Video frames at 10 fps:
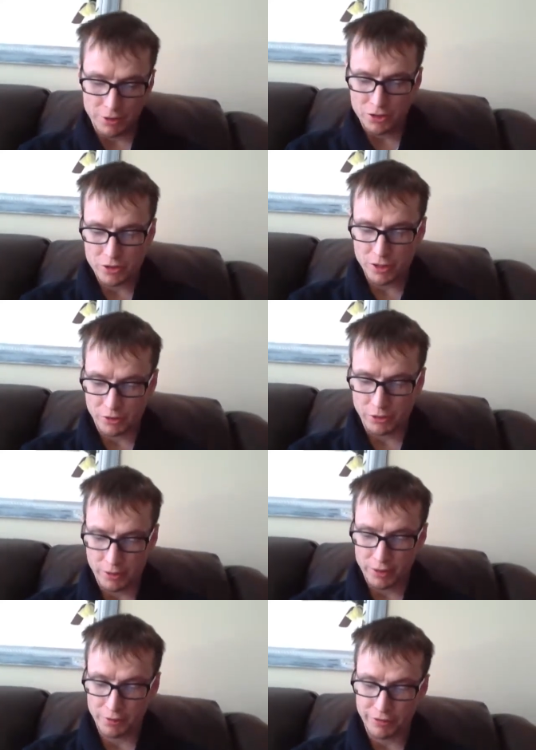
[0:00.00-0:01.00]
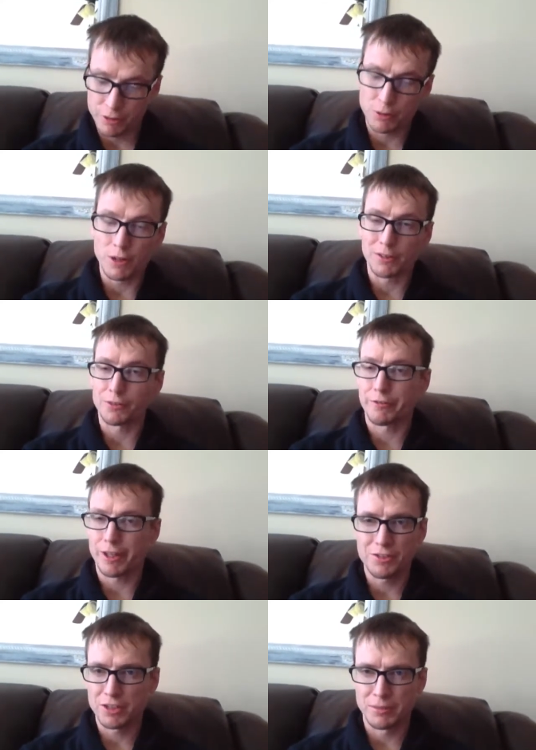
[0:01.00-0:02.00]
the structure of these fungal gardens are
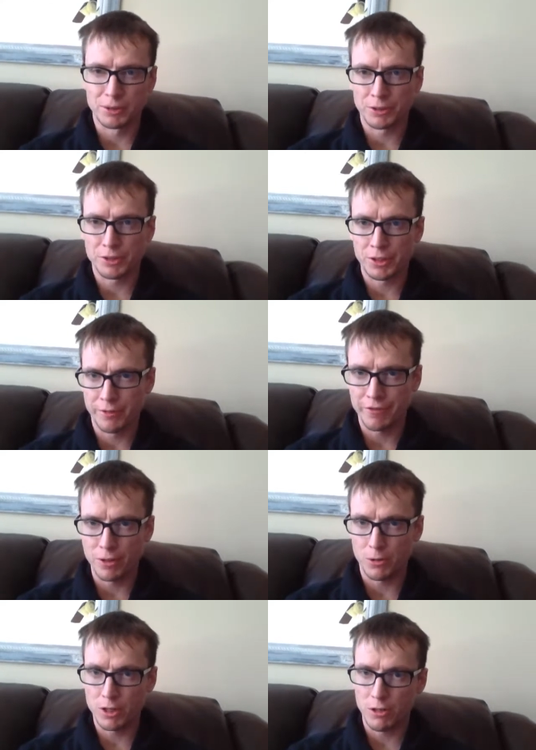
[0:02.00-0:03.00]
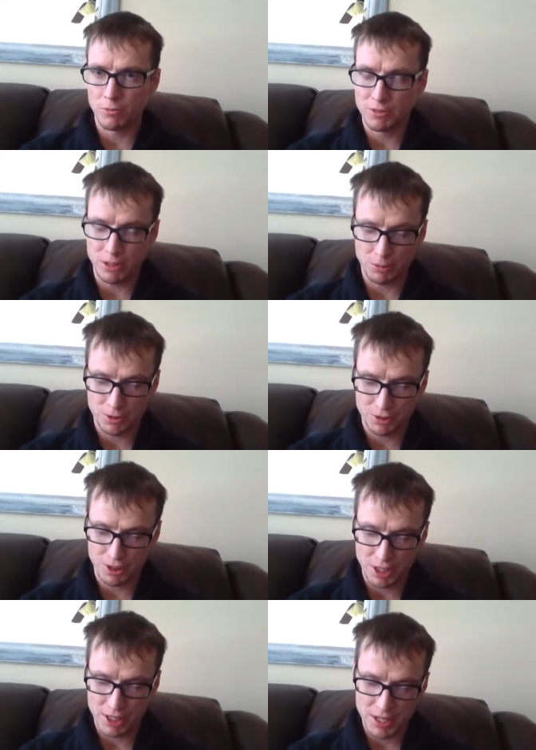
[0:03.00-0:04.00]
very similar to the fungal combs that we
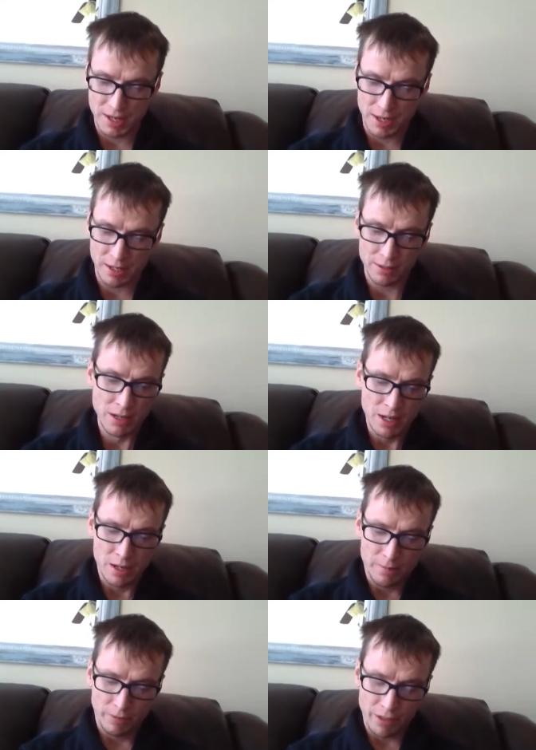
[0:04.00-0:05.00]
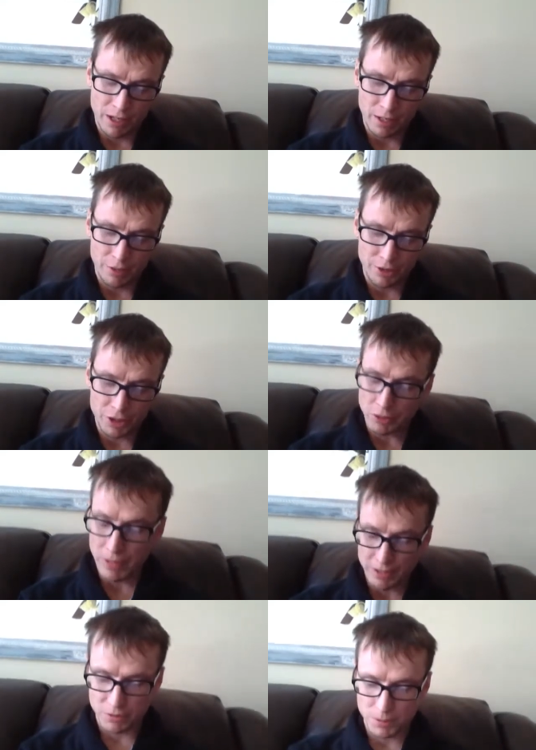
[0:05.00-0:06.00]
see in the
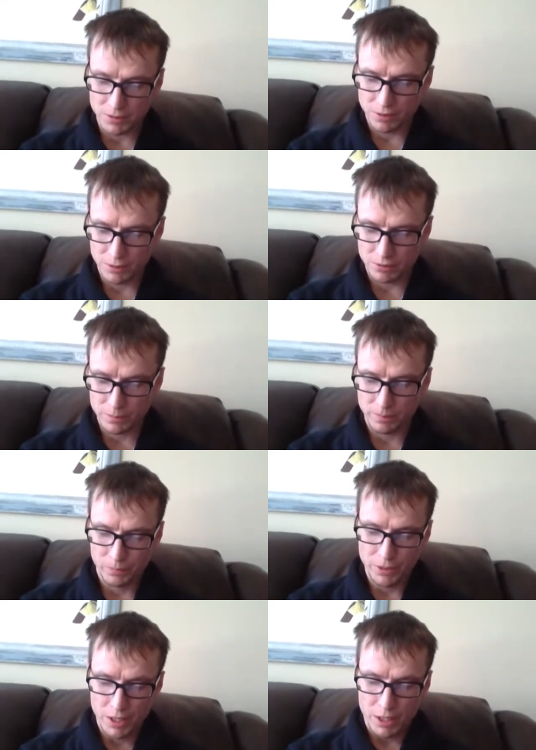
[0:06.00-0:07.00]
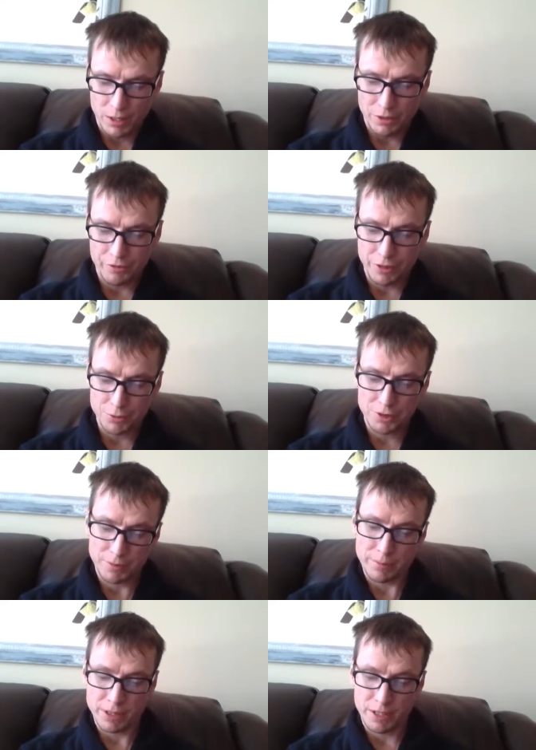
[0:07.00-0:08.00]
termite species. The fungal
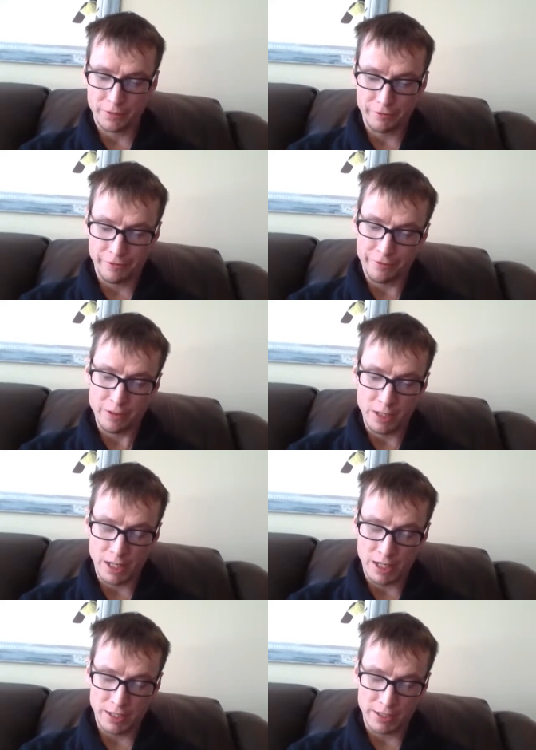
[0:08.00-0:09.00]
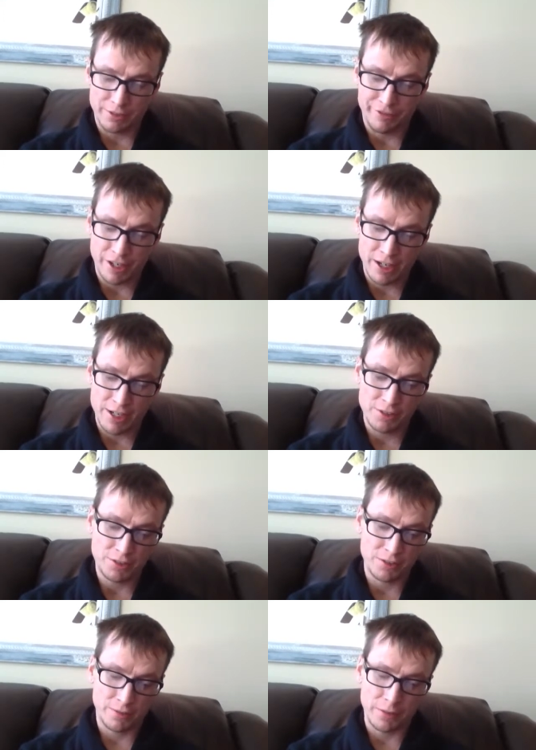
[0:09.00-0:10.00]
symbiont is
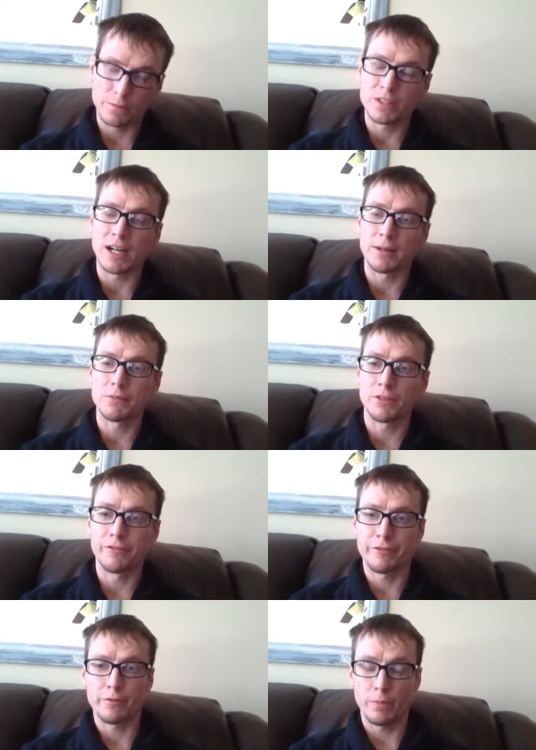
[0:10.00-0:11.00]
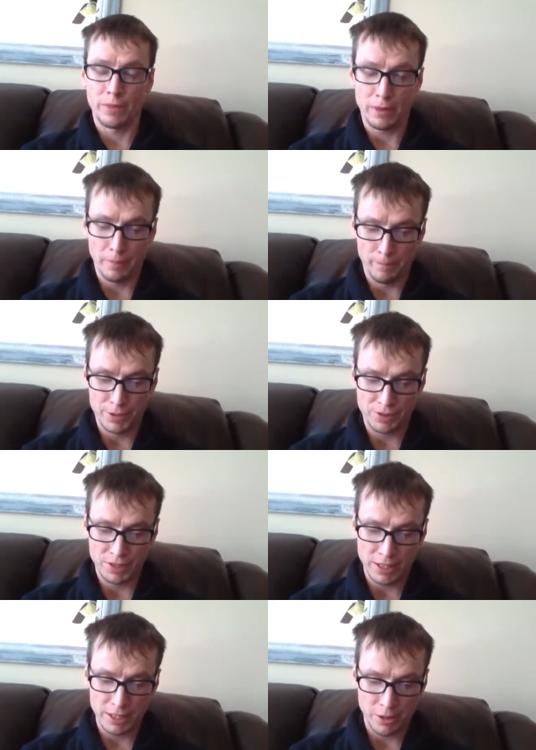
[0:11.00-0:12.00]
various types of
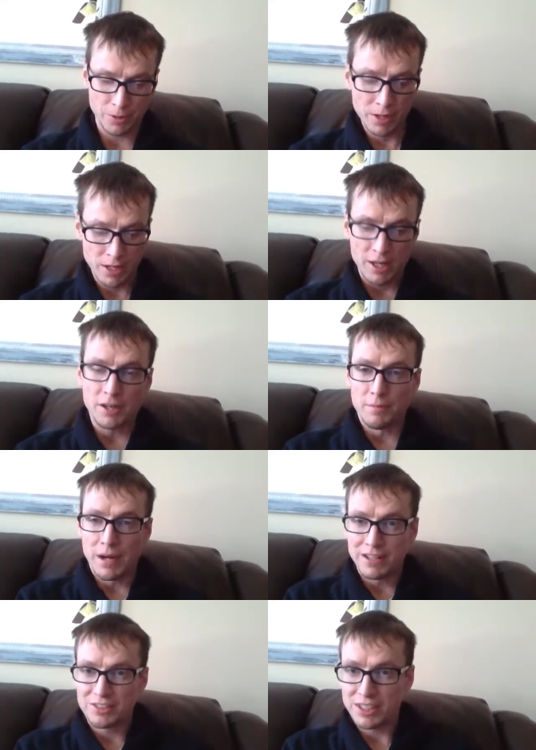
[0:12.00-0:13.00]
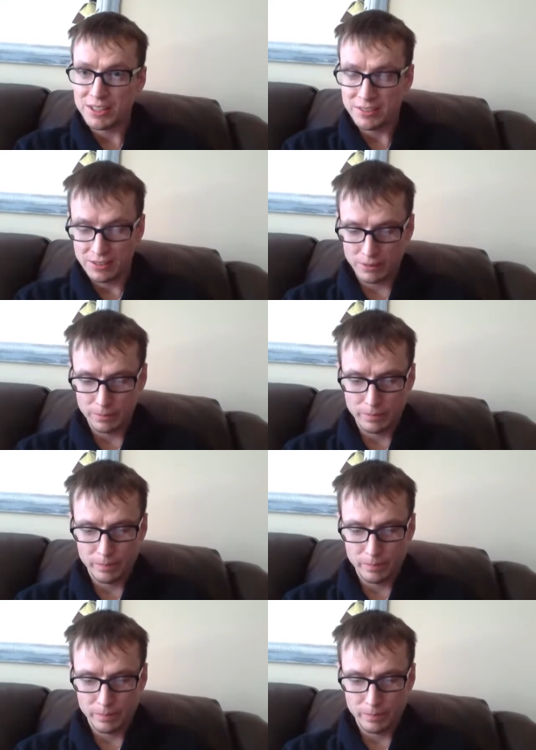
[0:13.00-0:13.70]
basidiomycetes.